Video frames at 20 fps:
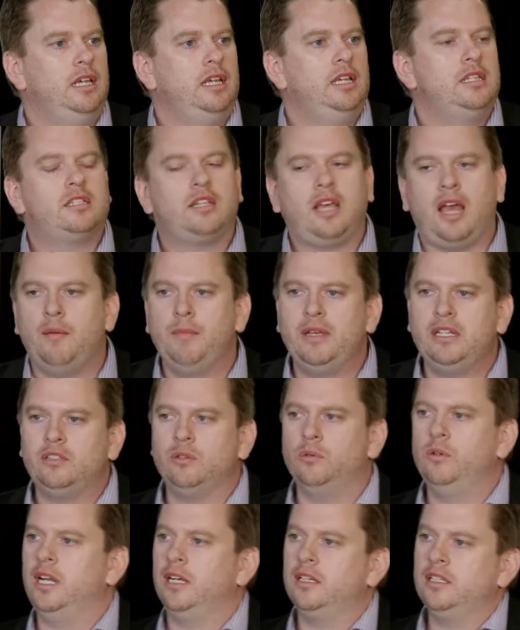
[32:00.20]
is coming
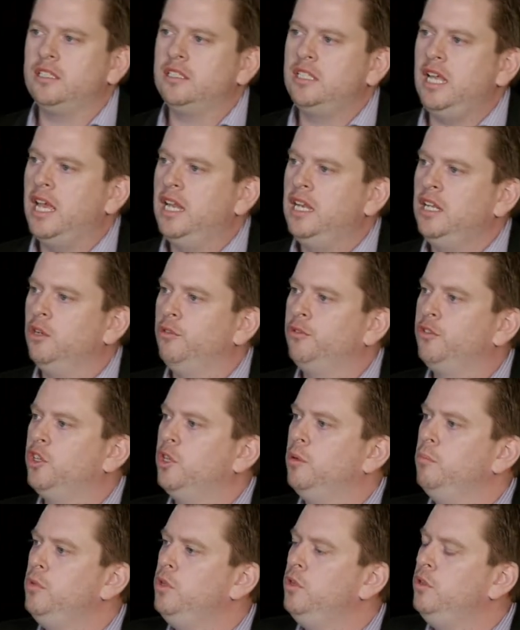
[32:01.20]
to an understanding of
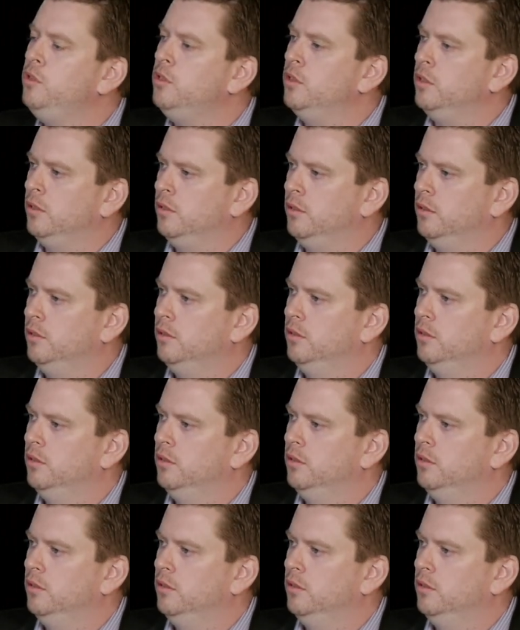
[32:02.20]
communion.